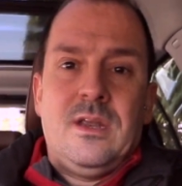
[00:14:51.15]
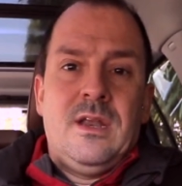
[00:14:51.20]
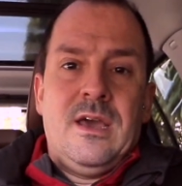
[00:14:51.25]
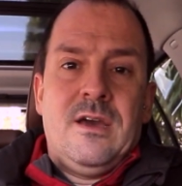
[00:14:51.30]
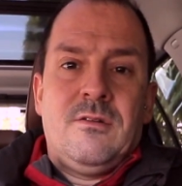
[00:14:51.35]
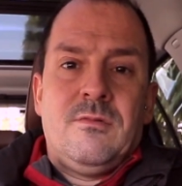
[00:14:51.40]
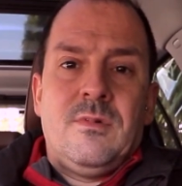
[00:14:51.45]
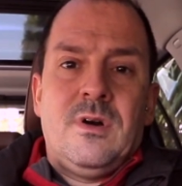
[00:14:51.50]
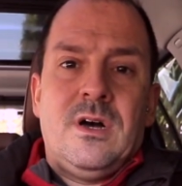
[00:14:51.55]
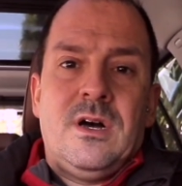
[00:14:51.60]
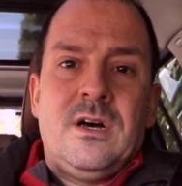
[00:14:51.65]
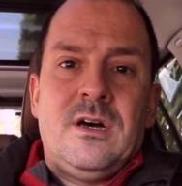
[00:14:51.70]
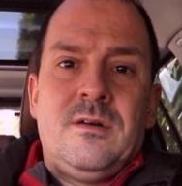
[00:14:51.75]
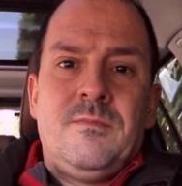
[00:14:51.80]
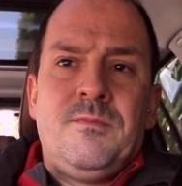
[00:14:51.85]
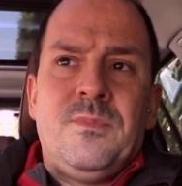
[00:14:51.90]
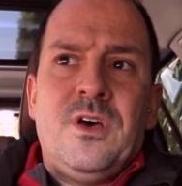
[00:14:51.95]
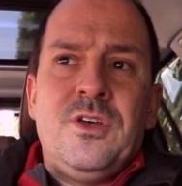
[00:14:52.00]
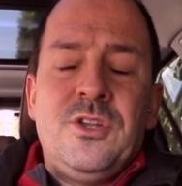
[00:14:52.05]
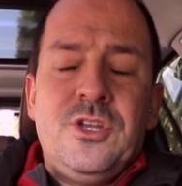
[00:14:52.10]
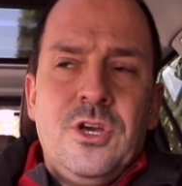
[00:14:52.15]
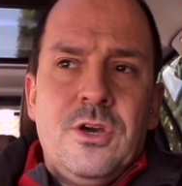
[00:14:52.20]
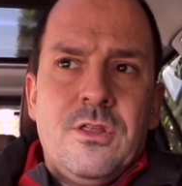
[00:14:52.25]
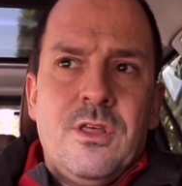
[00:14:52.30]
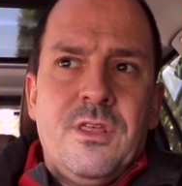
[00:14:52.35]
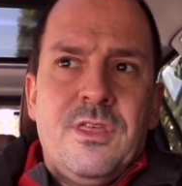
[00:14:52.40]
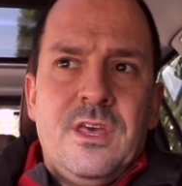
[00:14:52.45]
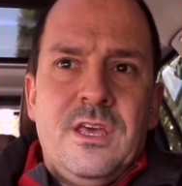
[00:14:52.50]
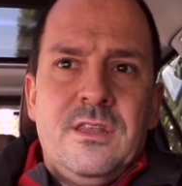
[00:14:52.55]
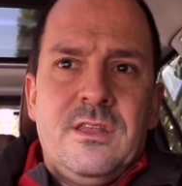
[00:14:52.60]
Now, um, the
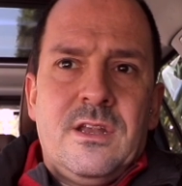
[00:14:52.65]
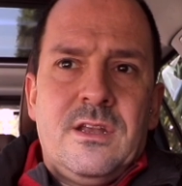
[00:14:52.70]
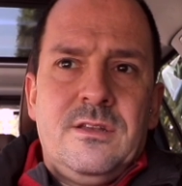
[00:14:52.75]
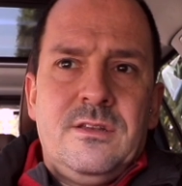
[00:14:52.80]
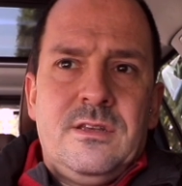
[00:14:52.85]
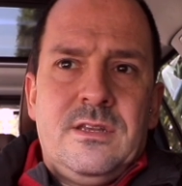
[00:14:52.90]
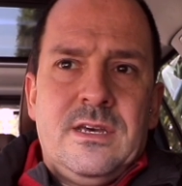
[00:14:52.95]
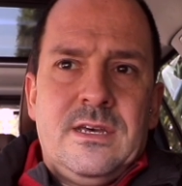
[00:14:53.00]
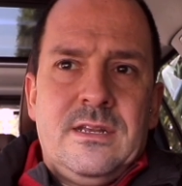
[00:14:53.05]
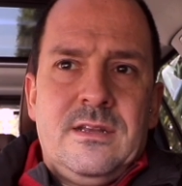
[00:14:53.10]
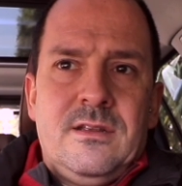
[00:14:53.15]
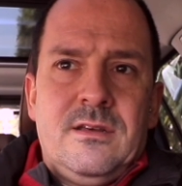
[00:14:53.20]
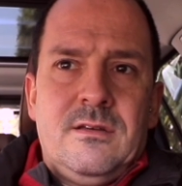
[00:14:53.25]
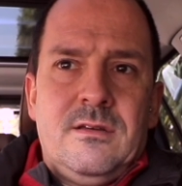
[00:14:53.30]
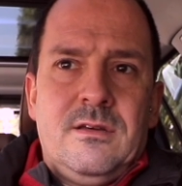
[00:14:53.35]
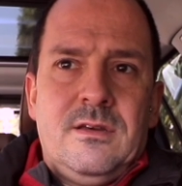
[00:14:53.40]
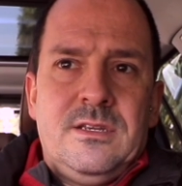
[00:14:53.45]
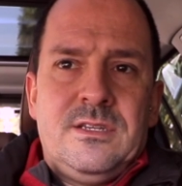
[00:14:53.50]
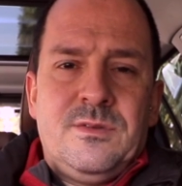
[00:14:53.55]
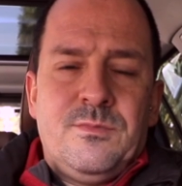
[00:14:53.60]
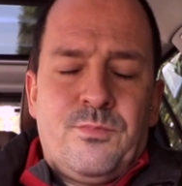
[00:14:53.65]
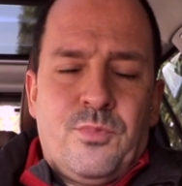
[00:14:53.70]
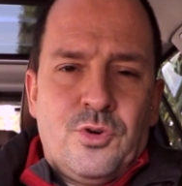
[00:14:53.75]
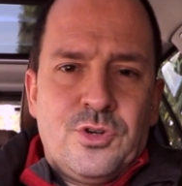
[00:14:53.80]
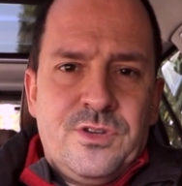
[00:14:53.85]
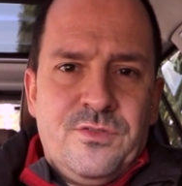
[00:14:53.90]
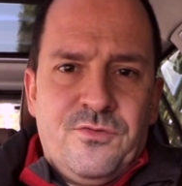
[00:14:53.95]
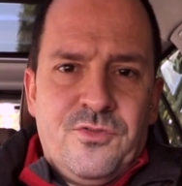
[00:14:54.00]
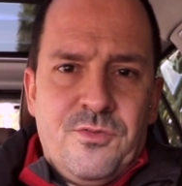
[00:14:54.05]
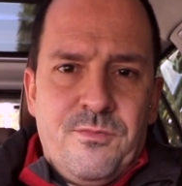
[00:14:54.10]
other thing that, that is
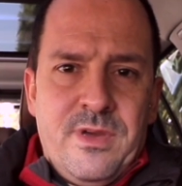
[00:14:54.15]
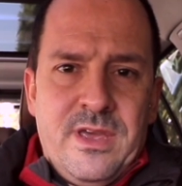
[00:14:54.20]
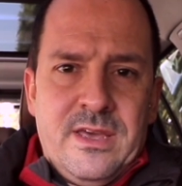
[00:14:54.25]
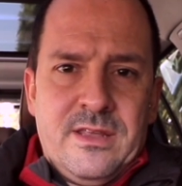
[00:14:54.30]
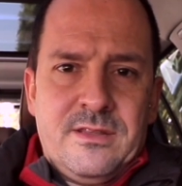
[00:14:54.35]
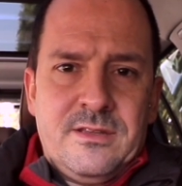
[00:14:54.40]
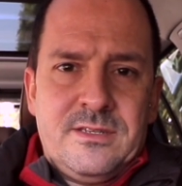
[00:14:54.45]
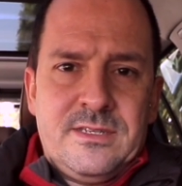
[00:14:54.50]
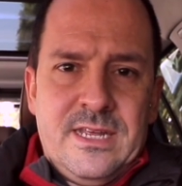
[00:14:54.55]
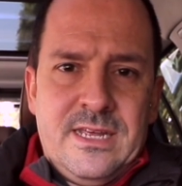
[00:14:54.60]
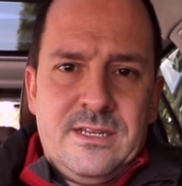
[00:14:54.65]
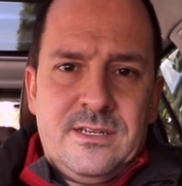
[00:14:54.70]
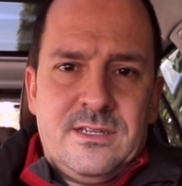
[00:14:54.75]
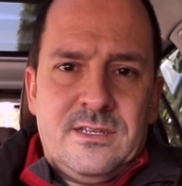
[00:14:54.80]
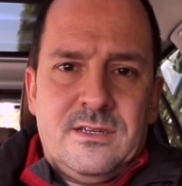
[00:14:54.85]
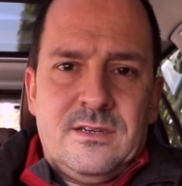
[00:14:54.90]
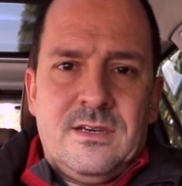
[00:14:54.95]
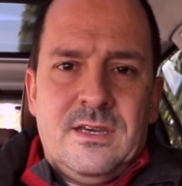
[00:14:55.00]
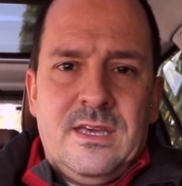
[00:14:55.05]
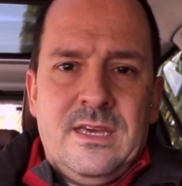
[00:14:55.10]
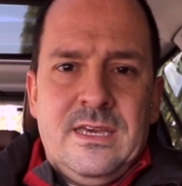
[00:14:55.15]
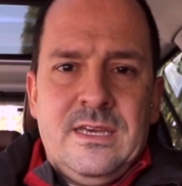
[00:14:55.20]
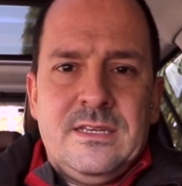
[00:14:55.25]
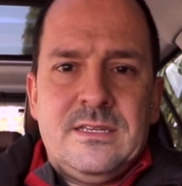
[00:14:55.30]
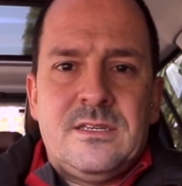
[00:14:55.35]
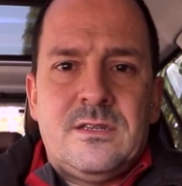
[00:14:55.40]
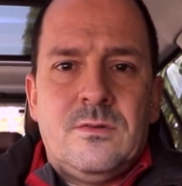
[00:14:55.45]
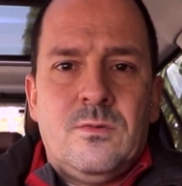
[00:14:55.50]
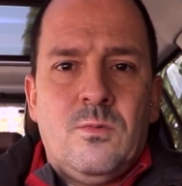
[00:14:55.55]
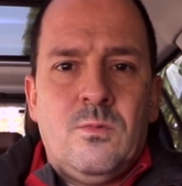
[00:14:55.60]
important for me at the center
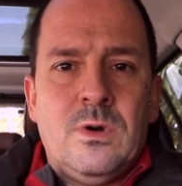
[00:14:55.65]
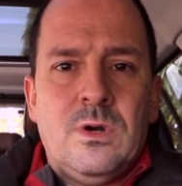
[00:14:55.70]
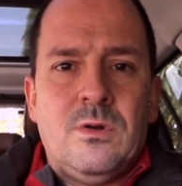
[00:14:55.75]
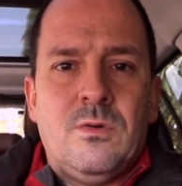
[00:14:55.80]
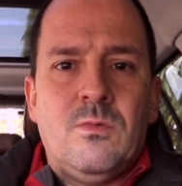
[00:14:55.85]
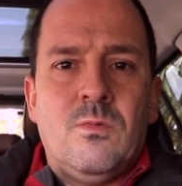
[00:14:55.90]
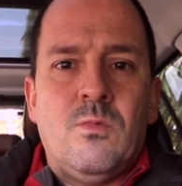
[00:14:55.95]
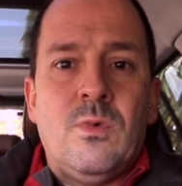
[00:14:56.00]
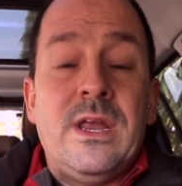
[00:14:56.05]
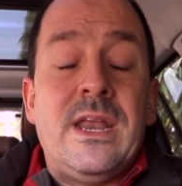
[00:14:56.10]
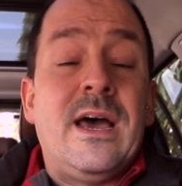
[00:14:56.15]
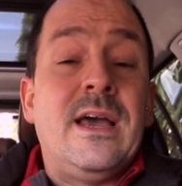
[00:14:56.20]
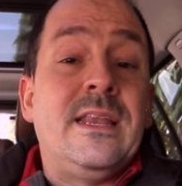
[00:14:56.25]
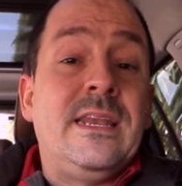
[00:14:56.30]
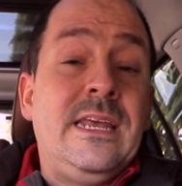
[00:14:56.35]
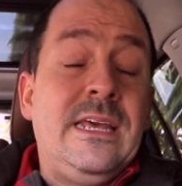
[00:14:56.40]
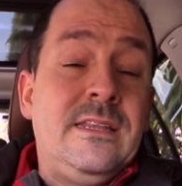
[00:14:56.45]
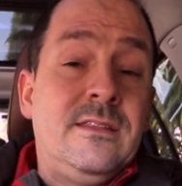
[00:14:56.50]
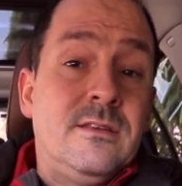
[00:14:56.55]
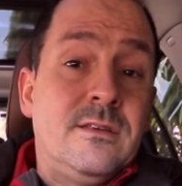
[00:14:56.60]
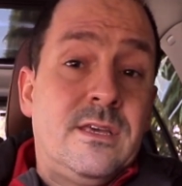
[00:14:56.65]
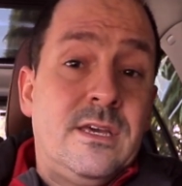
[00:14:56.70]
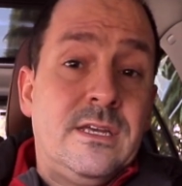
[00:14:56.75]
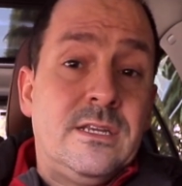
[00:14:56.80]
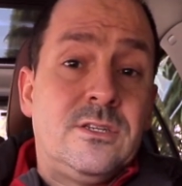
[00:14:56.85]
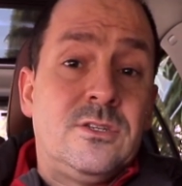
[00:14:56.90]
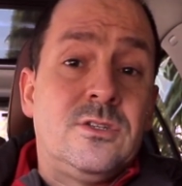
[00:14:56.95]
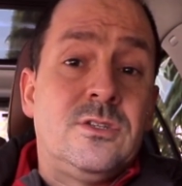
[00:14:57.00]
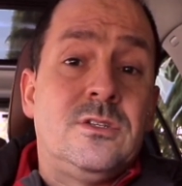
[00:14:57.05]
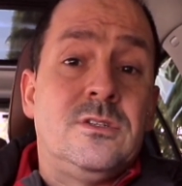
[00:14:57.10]
is well, when I need the
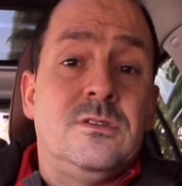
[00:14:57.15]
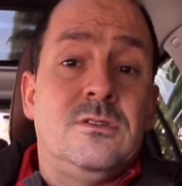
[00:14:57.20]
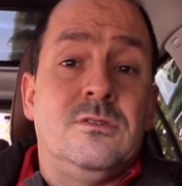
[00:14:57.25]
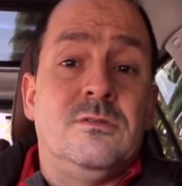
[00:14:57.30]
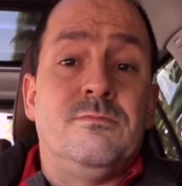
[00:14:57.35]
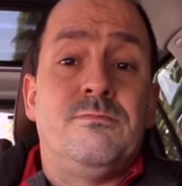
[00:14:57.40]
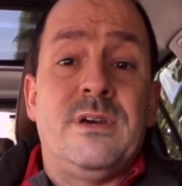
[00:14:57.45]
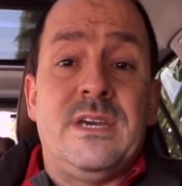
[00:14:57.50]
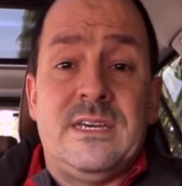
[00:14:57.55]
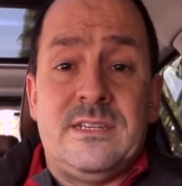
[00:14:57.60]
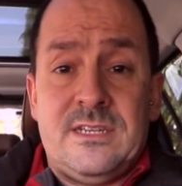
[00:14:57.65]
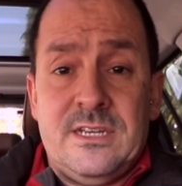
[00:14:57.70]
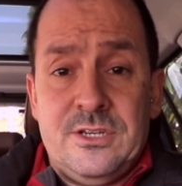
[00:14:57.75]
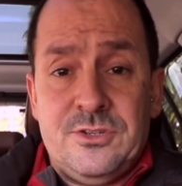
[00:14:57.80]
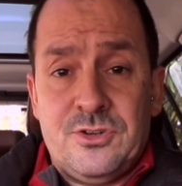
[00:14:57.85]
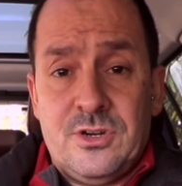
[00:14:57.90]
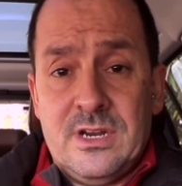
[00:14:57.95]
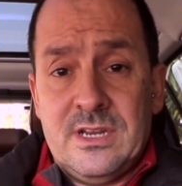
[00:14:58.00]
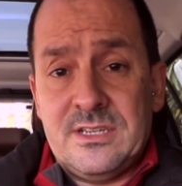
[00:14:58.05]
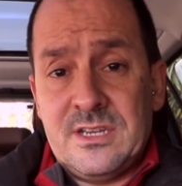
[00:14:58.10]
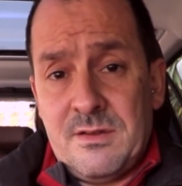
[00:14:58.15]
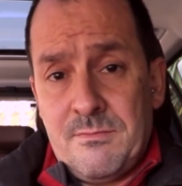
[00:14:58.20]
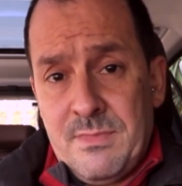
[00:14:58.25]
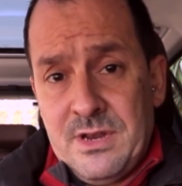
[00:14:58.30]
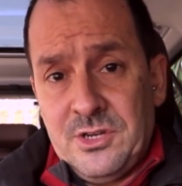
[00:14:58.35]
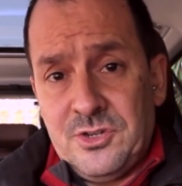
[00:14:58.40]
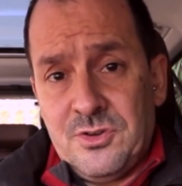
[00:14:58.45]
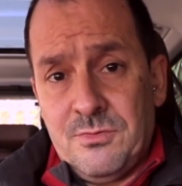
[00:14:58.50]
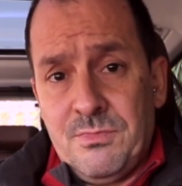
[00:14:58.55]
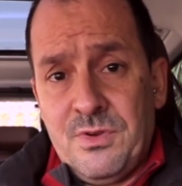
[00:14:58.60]
kids to pay attention, as I
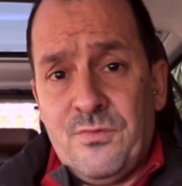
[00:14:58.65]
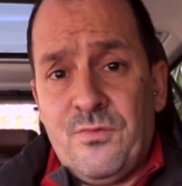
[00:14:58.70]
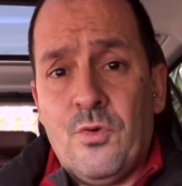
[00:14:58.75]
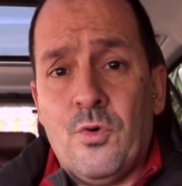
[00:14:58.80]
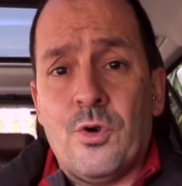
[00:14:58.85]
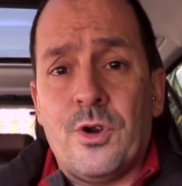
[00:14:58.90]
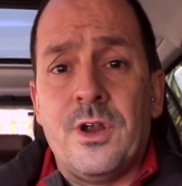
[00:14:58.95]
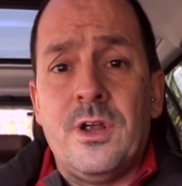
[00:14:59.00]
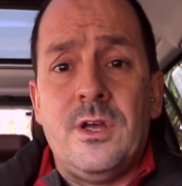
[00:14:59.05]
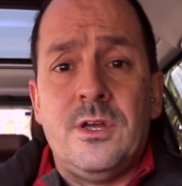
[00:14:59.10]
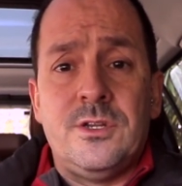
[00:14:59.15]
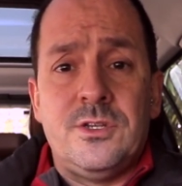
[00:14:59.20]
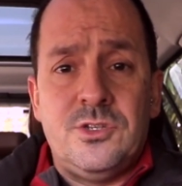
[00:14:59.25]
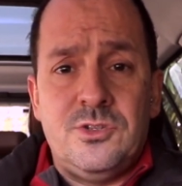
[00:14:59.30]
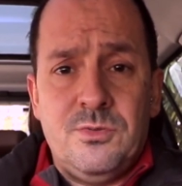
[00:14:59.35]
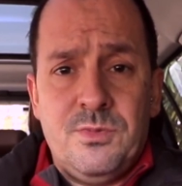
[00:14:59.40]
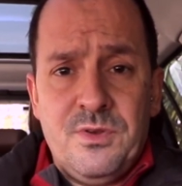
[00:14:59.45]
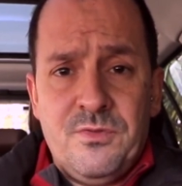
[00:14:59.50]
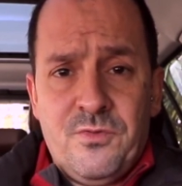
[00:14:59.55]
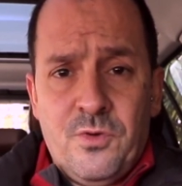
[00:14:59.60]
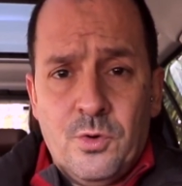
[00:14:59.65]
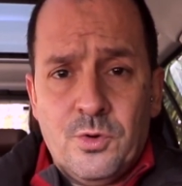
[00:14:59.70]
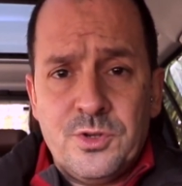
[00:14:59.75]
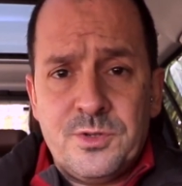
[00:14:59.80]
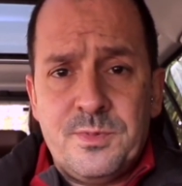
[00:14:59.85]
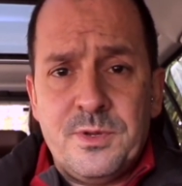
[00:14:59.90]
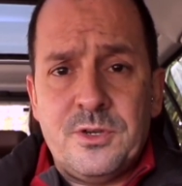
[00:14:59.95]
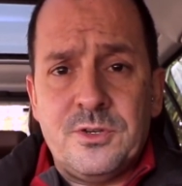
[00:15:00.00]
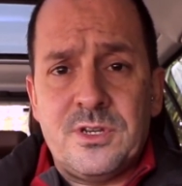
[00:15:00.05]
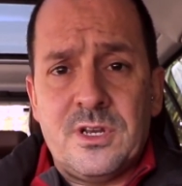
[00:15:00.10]
mentioned before, to be
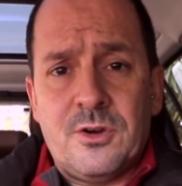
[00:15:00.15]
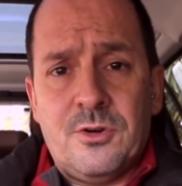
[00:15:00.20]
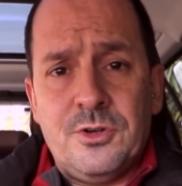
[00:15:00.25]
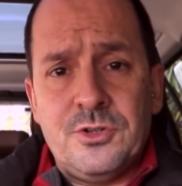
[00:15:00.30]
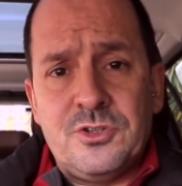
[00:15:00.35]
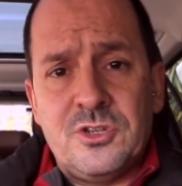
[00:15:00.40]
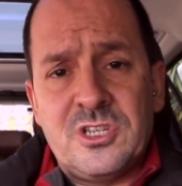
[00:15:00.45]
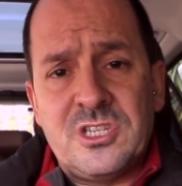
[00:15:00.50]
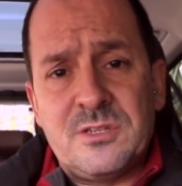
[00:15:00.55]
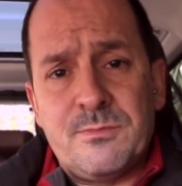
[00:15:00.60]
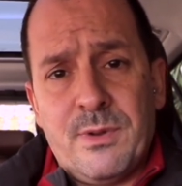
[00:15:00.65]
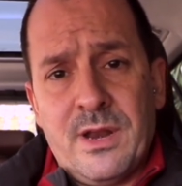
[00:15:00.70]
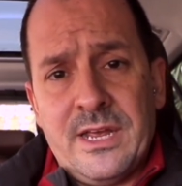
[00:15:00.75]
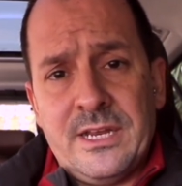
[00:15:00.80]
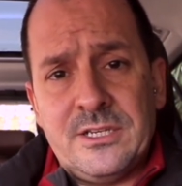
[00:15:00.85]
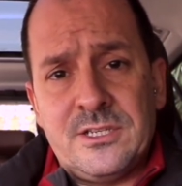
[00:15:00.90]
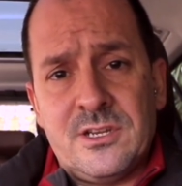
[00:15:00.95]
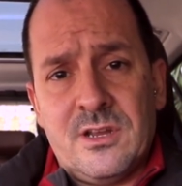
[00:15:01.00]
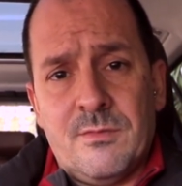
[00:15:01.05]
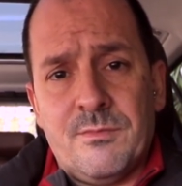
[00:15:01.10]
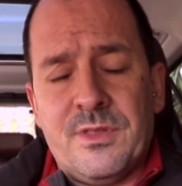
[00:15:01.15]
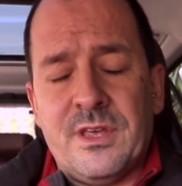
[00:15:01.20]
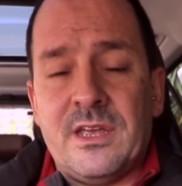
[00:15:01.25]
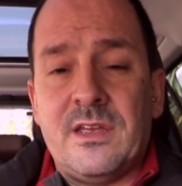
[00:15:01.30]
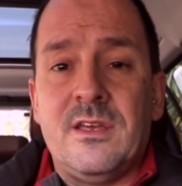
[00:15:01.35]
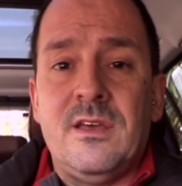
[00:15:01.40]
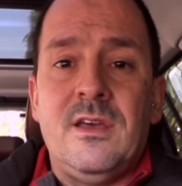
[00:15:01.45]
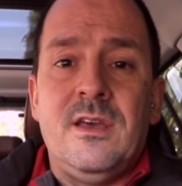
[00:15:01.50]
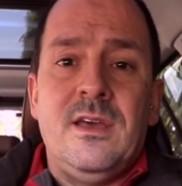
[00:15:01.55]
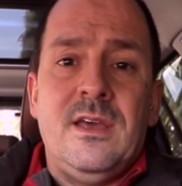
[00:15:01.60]
focused because I'm going to explain
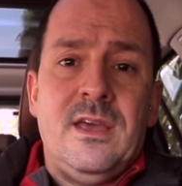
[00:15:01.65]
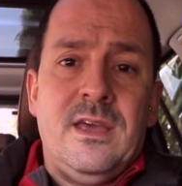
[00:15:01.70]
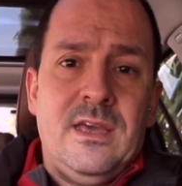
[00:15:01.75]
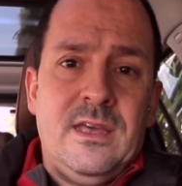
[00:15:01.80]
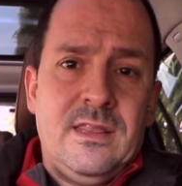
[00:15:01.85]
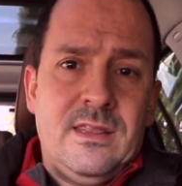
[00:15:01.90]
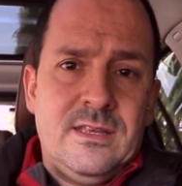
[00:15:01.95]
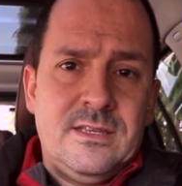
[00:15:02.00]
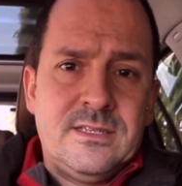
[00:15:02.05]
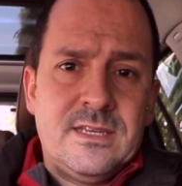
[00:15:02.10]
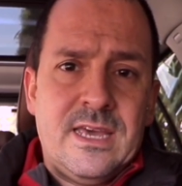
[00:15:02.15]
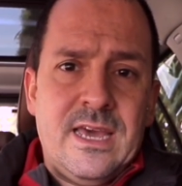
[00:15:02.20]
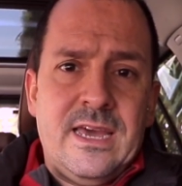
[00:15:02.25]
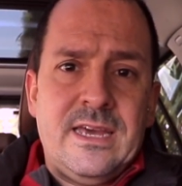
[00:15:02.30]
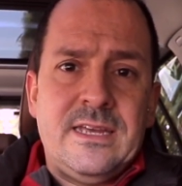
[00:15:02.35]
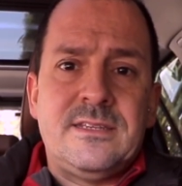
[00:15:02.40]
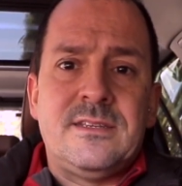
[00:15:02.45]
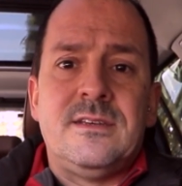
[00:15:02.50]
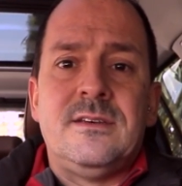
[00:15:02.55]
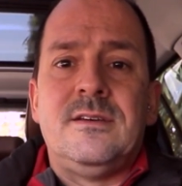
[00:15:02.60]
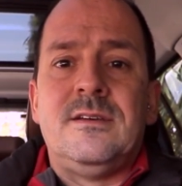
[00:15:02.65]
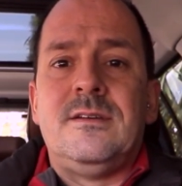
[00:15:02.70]
something. In this case,